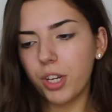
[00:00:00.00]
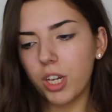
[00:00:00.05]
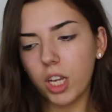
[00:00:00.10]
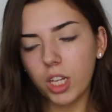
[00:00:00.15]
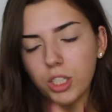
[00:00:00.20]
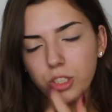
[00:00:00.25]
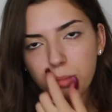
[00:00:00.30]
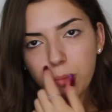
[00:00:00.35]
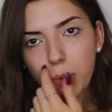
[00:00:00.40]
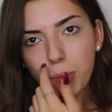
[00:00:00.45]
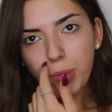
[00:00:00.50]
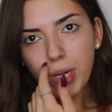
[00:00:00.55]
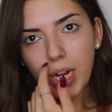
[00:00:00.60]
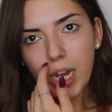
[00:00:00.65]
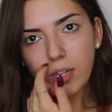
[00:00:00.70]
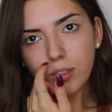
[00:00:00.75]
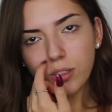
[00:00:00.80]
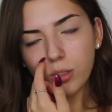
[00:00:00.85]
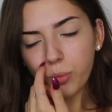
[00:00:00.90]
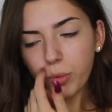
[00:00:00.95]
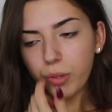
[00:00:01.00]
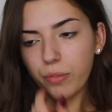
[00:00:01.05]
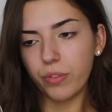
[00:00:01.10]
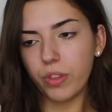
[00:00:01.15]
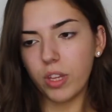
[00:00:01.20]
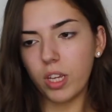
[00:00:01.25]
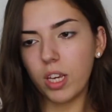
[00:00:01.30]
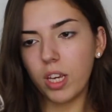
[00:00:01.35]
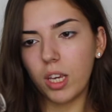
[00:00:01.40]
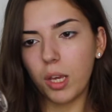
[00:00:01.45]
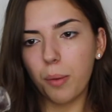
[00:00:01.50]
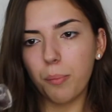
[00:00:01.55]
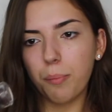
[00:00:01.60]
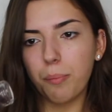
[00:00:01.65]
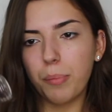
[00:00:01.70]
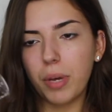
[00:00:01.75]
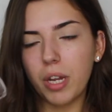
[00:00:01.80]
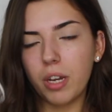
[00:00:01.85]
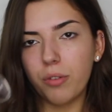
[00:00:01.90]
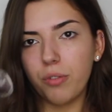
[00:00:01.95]
going to do my brows with the
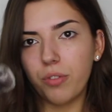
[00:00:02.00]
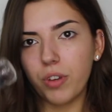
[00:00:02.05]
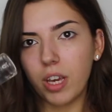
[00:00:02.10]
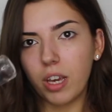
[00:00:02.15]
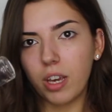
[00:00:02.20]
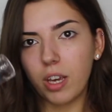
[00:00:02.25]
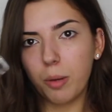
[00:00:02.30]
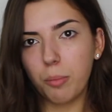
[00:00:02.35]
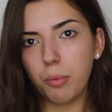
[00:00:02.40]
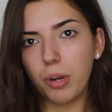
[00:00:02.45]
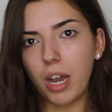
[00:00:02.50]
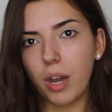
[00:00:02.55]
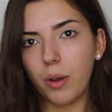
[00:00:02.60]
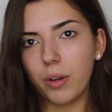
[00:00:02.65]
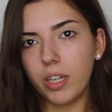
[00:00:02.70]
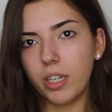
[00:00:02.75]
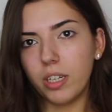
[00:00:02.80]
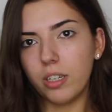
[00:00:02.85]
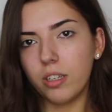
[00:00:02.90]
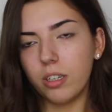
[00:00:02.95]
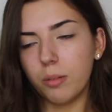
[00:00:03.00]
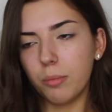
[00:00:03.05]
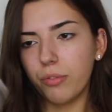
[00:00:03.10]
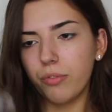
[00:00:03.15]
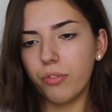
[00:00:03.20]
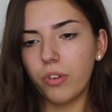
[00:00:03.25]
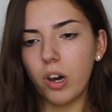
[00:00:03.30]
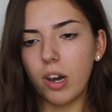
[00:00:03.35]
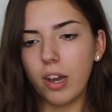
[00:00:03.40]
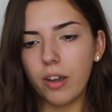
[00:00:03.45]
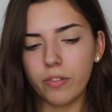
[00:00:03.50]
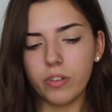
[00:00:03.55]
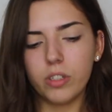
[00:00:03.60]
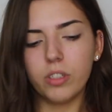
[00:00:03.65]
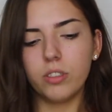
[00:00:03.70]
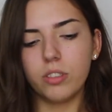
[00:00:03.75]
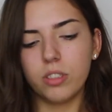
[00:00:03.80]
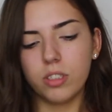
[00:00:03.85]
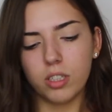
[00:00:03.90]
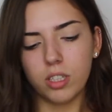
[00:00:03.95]
Benefit Brow in No. 5
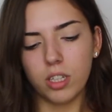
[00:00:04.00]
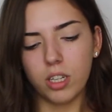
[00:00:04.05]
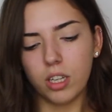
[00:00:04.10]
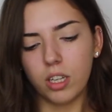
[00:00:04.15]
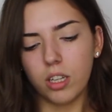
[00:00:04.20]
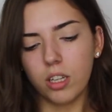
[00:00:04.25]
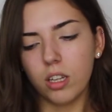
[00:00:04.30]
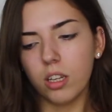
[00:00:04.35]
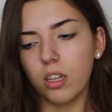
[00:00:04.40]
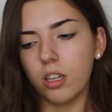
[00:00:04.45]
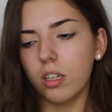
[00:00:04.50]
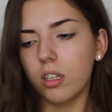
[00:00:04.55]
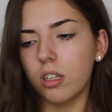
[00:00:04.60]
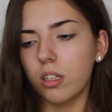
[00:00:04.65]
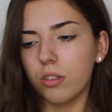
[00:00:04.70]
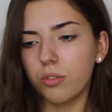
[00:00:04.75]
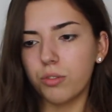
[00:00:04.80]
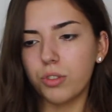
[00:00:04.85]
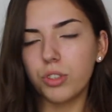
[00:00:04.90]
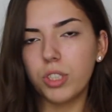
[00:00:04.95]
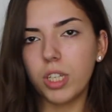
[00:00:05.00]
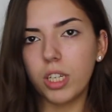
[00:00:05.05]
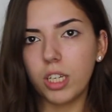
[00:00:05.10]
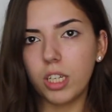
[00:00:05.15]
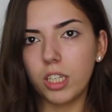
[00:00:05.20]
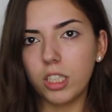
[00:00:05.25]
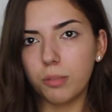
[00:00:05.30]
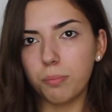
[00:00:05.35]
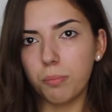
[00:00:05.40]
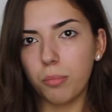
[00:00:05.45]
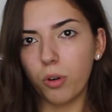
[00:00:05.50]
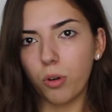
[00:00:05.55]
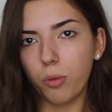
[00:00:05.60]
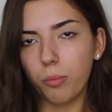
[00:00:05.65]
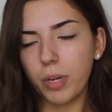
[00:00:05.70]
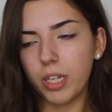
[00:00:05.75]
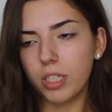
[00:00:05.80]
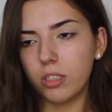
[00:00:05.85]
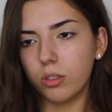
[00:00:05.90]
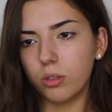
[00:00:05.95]
using the Real Techniques Bold
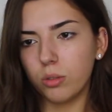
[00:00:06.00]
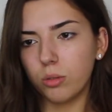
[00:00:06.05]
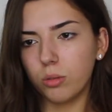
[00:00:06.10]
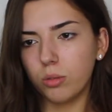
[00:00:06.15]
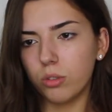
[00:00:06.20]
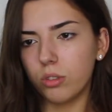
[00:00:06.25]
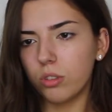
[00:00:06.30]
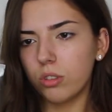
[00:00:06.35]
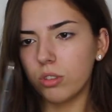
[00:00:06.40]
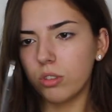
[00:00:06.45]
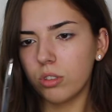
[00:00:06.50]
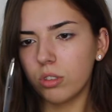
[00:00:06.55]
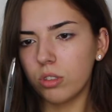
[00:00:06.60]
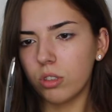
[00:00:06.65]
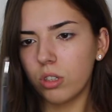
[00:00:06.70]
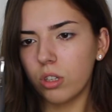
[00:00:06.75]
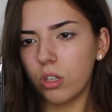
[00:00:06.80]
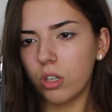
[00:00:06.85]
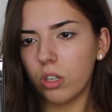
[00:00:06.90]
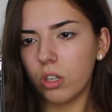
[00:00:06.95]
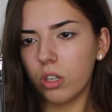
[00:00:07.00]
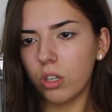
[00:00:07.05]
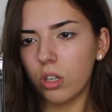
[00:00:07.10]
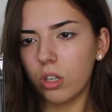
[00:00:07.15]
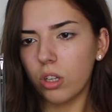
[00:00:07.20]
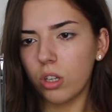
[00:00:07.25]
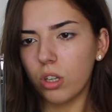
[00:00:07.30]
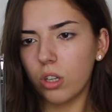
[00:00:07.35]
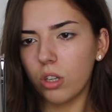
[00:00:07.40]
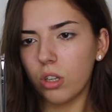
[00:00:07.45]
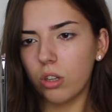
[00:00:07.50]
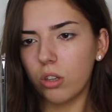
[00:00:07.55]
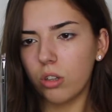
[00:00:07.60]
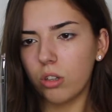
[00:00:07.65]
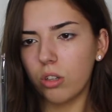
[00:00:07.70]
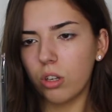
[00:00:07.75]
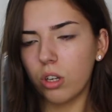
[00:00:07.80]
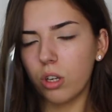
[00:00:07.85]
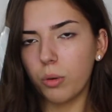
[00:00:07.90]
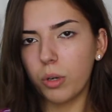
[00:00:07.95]
Metals
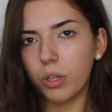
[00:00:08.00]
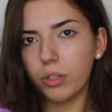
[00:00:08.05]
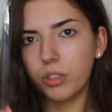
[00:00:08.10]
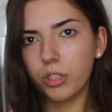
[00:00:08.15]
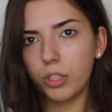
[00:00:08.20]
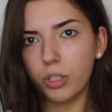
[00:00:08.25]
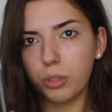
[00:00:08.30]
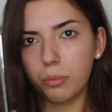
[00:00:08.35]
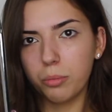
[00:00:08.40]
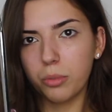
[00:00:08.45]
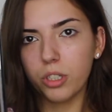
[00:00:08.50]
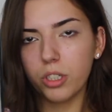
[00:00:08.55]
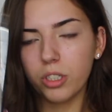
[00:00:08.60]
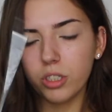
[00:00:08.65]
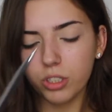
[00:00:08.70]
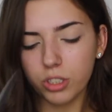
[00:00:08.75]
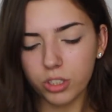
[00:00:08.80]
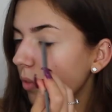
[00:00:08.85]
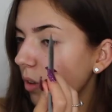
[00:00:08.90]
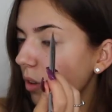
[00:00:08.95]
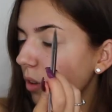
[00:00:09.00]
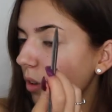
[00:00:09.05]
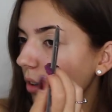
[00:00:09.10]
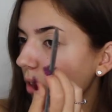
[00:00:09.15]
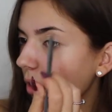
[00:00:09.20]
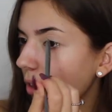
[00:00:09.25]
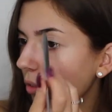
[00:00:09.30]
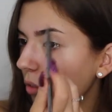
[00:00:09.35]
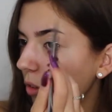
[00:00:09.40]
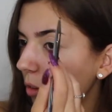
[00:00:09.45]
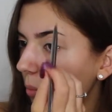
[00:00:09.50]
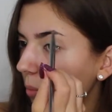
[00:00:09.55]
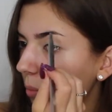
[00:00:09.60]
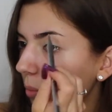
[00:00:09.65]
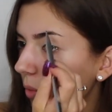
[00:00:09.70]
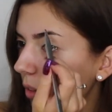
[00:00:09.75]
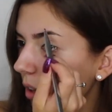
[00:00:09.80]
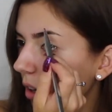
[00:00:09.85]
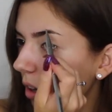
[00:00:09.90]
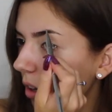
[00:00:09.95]
202 brush. I'm going to go from
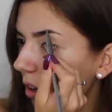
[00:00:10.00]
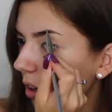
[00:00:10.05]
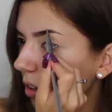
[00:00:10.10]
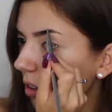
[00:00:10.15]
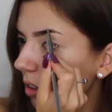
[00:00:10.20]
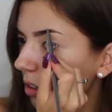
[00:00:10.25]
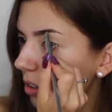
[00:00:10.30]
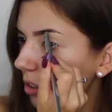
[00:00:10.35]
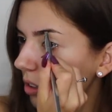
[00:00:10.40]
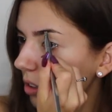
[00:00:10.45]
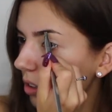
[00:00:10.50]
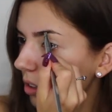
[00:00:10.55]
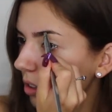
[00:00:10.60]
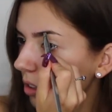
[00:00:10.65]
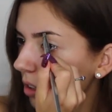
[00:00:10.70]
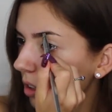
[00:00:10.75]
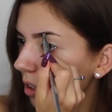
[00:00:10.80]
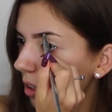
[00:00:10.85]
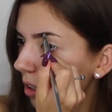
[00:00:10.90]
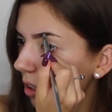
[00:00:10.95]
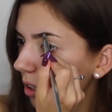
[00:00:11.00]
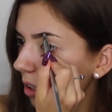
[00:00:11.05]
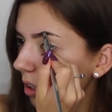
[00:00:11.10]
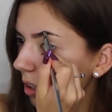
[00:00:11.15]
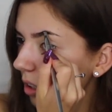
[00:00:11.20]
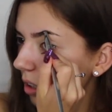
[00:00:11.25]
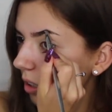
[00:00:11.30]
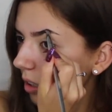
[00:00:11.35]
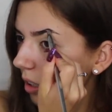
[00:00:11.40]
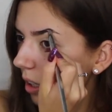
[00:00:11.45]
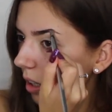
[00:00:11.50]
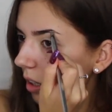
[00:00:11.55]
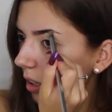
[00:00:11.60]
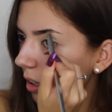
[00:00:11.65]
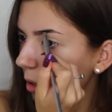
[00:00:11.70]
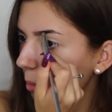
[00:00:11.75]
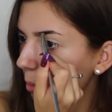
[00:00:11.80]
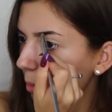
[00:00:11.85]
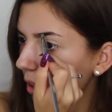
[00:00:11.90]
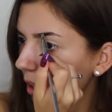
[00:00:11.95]
the arch down the tail
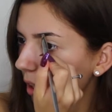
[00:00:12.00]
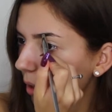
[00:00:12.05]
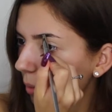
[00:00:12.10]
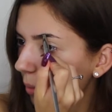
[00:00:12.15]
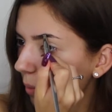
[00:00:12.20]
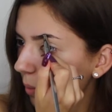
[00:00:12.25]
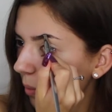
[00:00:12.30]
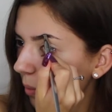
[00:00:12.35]
of the brow.